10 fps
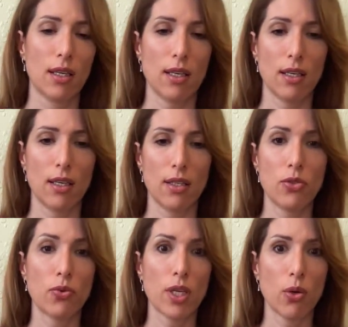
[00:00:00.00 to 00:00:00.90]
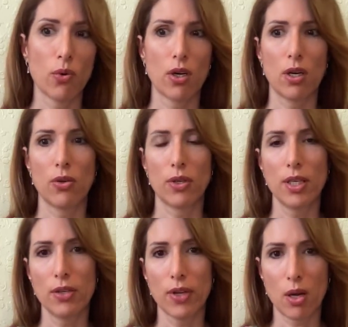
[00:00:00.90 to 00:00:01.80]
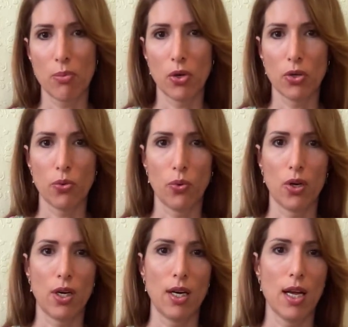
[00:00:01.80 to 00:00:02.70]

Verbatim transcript: uh, during war or hearing about war?